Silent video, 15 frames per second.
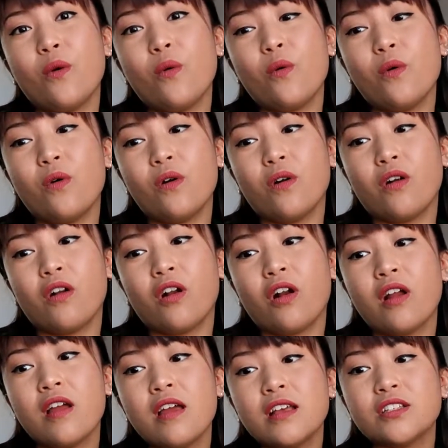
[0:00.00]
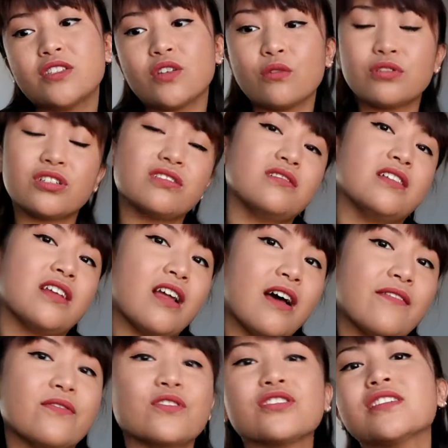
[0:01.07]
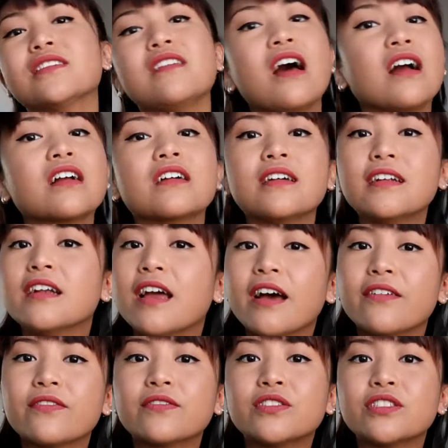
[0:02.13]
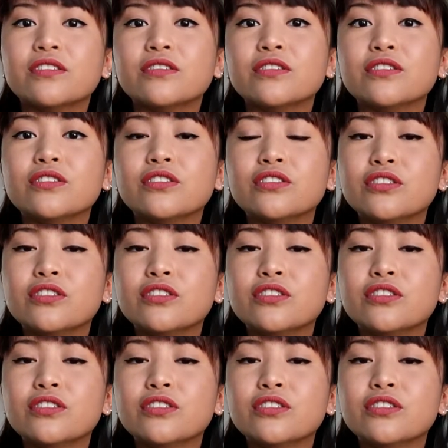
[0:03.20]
or social enough or just not good enough to